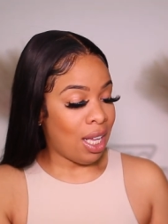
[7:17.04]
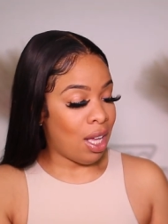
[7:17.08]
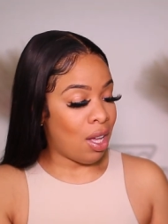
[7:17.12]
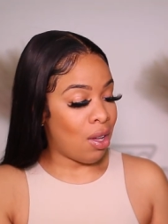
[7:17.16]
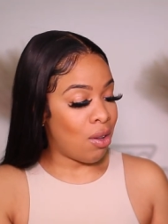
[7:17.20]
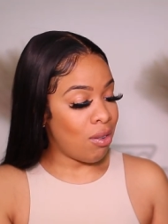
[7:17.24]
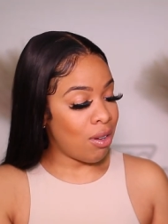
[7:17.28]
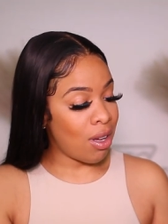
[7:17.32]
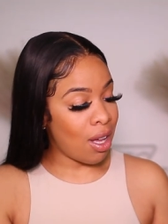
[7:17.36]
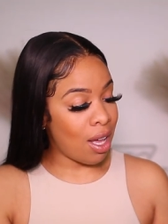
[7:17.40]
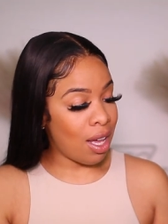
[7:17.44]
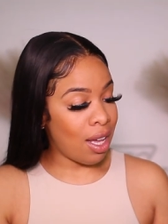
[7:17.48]

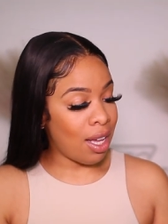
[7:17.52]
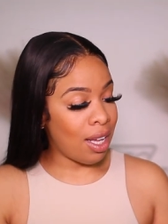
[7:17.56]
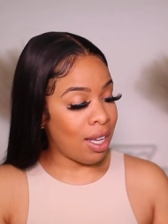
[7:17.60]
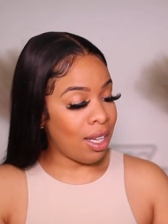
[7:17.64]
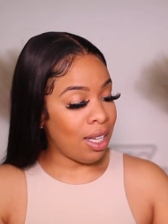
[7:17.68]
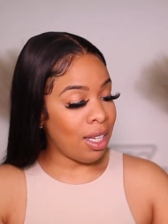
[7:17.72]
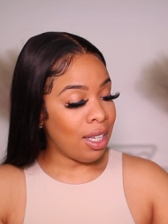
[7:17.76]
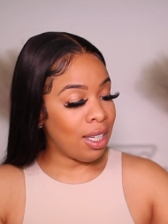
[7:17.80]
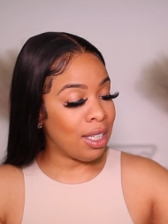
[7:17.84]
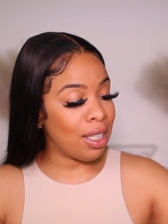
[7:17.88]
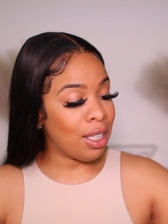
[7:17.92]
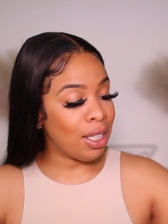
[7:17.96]

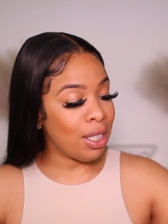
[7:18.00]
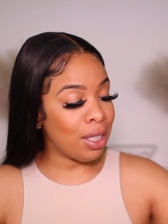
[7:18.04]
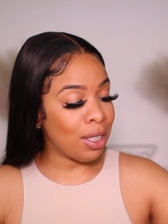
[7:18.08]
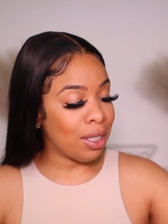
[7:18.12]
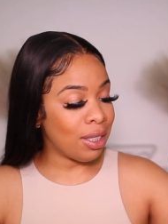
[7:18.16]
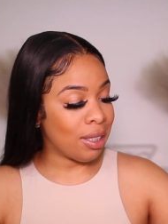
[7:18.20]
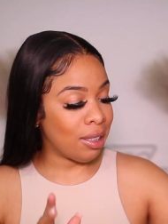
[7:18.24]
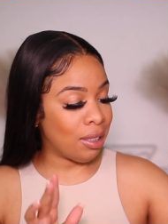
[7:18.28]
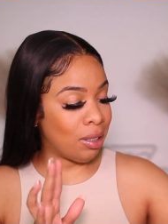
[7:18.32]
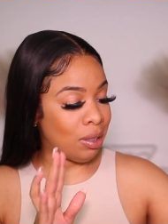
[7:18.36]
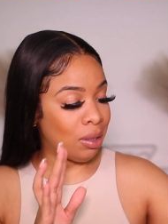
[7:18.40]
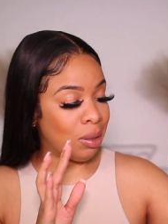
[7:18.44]
okay,
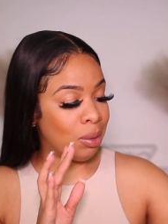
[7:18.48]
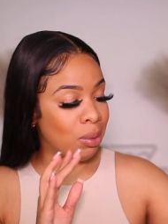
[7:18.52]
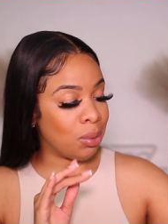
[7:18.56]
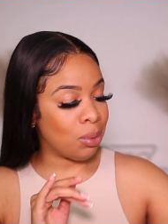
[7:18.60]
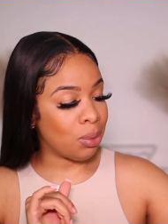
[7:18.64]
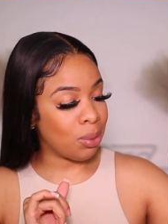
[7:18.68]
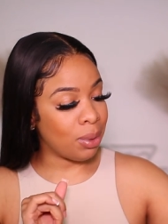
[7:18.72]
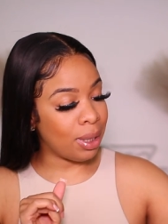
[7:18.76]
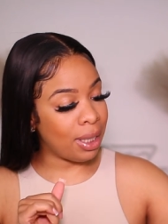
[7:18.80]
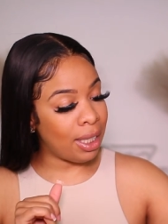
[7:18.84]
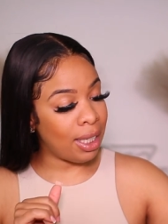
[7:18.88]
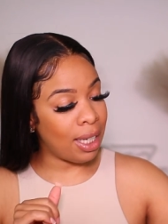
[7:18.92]

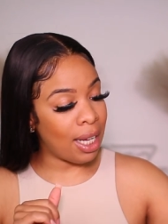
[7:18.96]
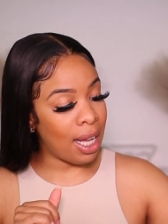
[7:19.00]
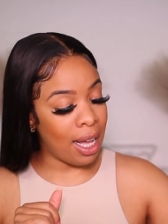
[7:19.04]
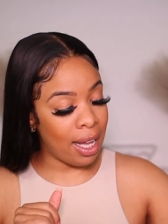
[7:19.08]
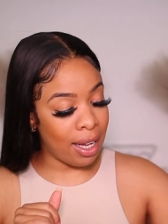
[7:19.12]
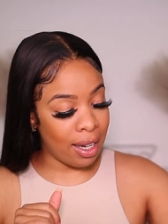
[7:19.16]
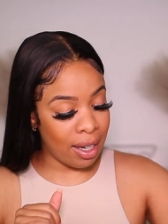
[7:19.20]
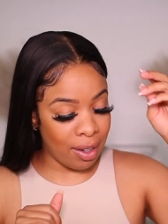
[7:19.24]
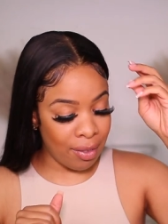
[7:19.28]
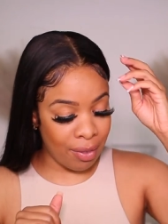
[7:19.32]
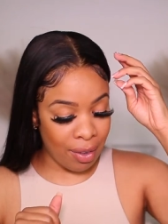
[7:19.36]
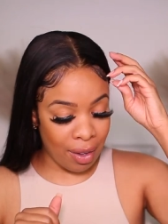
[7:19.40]
three
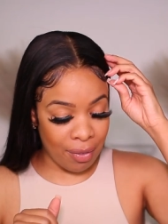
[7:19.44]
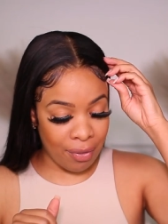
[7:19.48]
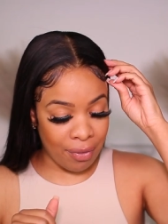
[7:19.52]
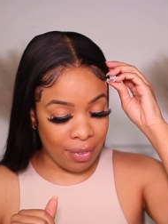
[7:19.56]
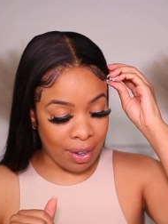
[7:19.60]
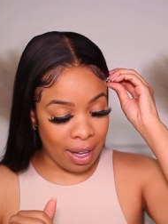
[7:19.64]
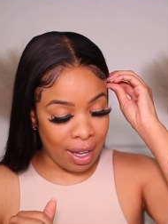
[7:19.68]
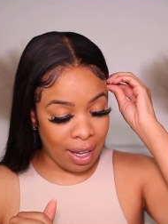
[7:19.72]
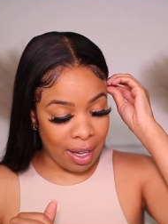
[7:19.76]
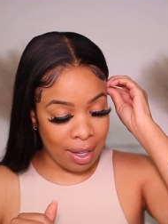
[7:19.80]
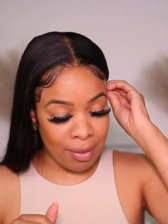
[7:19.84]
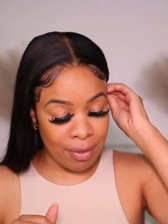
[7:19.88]
out of a
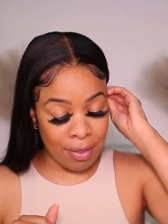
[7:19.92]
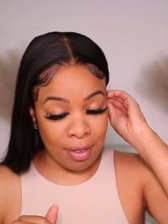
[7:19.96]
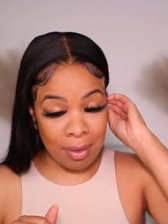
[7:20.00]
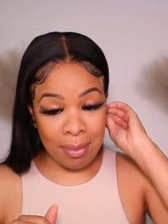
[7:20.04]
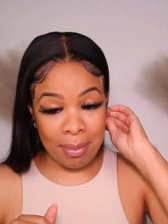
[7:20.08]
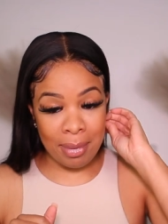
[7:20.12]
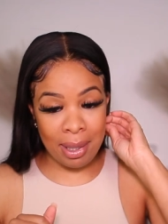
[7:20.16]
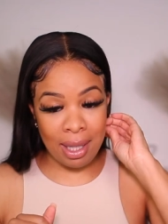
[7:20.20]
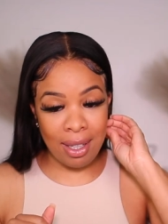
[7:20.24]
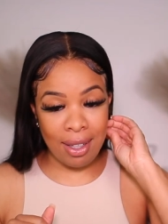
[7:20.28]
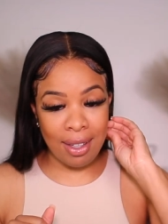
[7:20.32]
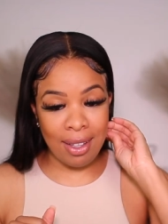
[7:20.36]
five for
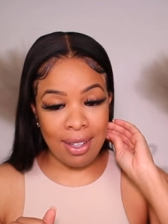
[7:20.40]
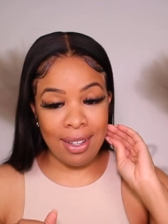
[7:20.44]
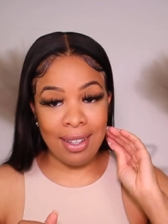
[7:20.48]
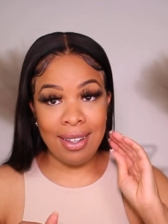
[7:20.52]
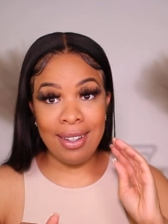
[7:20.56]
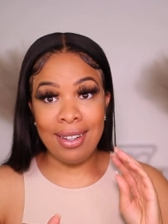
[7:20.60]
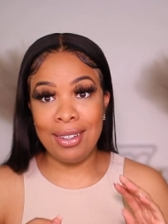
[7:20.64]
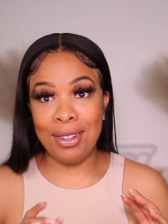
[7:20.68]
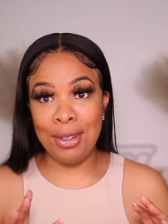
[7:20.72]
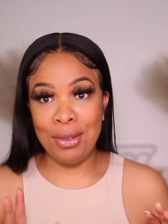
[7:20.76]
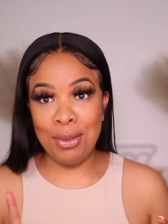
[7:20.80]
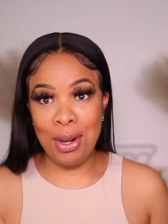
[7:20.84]

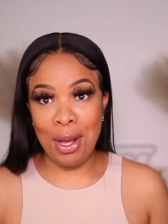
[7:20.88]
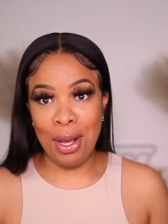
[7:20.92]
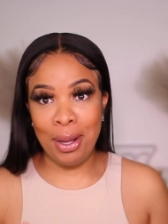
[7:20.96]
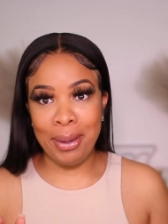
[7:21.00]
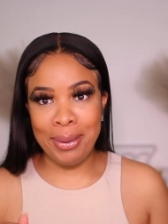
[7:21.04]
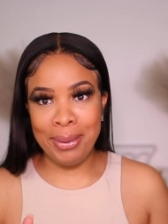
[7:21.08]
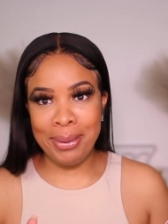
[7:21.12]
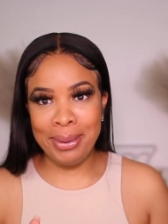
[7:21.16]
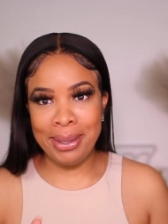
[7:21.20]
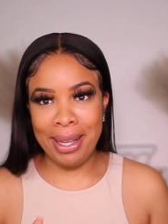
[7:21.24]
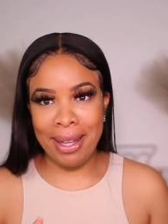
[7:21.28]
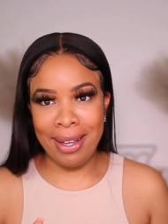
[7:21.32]
me, you
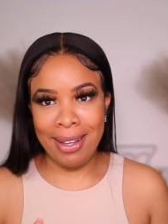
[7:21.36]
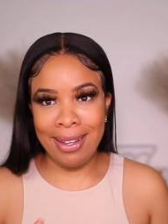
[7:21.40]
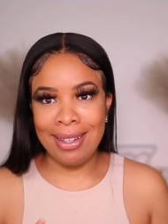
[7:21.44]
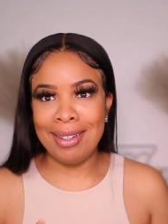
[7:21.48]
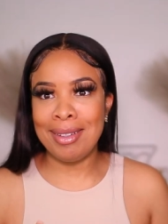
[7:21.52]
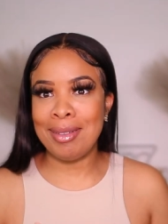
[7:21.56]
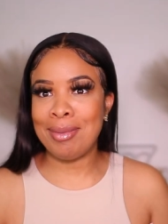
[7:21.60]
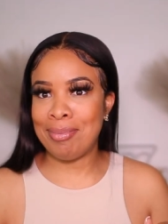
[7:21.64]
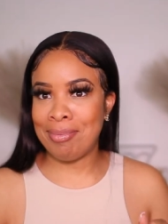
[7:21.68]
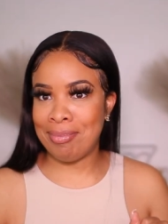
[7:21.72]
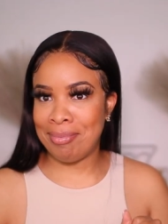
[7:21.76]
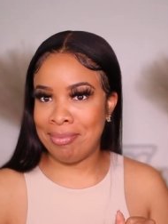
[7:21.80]
know,
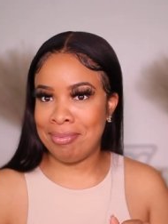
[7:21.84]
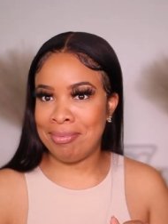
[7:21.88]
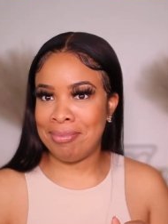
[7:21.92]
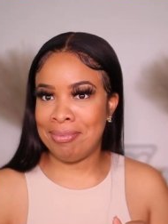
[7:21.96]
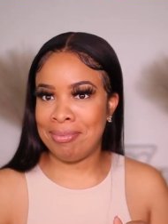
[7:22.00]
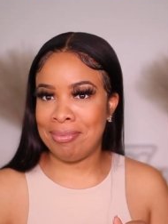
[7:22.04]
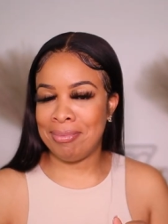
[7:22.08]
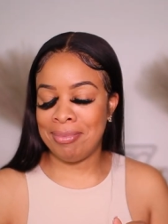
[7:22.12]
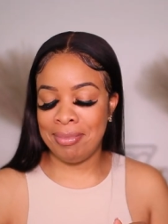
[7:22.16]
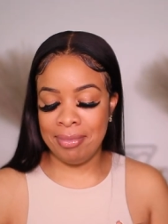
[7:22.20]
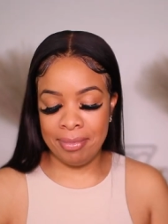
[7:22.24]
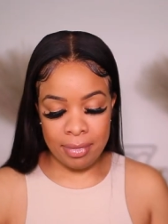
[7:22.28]
like
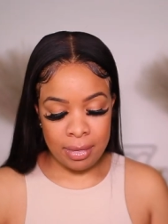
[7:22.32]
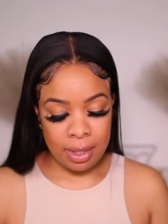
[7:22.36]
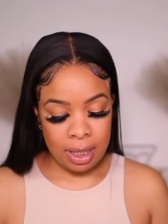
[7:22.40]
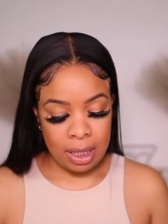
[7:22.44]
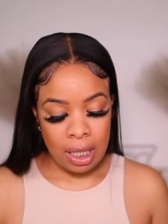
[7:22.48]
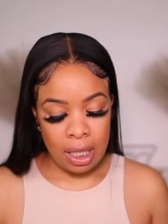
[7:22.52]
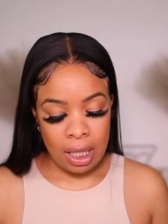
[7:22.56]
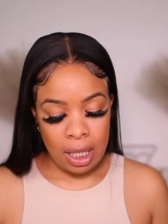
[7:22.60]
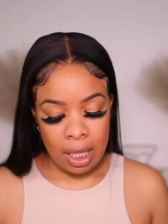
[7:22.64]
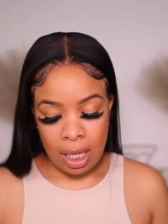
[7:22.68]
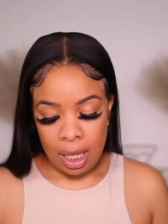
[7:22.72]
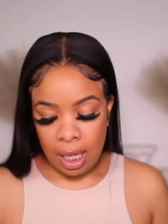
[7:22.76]

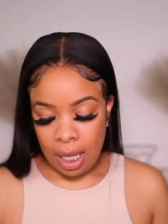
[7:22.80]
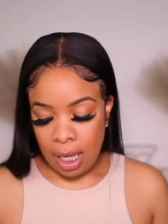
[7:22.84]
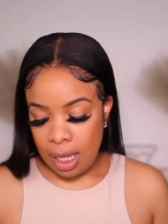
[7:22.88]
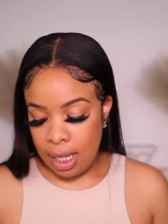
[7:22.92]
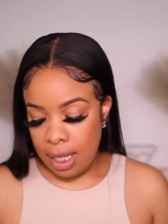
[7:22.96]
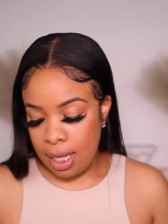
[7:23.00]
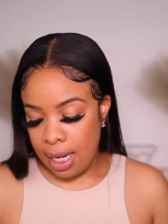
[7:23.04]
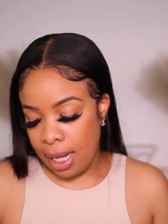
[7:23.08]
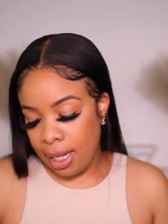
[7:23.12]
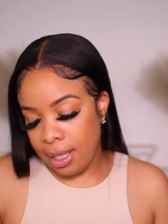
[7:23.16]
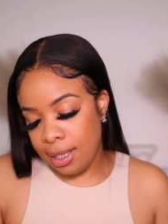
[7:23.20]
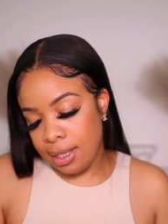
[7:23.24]

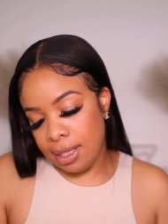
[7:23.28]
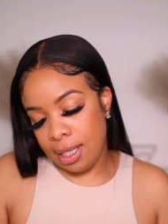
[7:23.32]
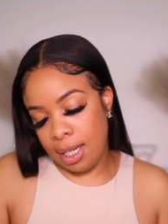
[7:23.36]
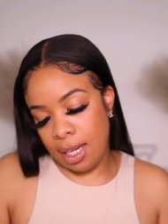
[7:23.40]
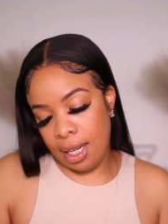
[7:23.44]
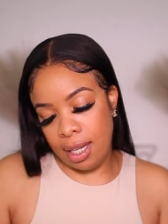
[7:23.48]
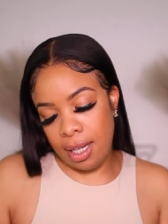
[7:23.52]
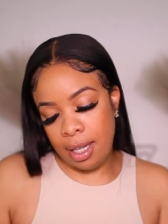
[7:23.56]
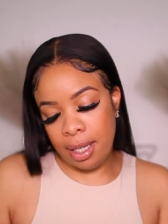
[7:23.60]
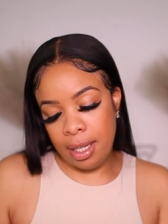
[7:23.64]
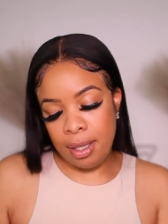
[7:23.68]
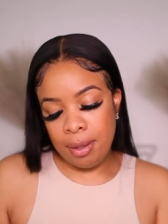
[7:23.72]
next
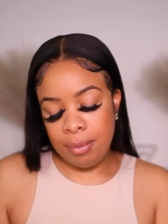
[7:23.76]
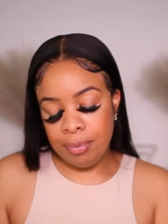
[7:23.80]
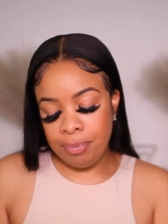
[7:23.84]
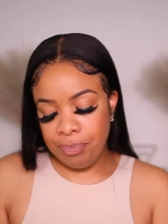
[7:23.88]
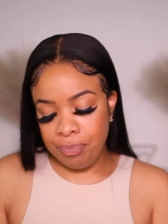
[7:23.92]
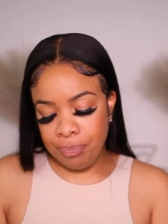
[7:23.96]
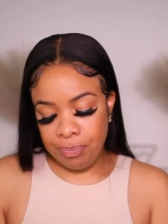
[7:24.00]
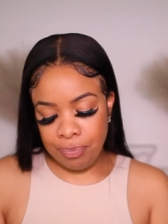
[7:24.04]
up.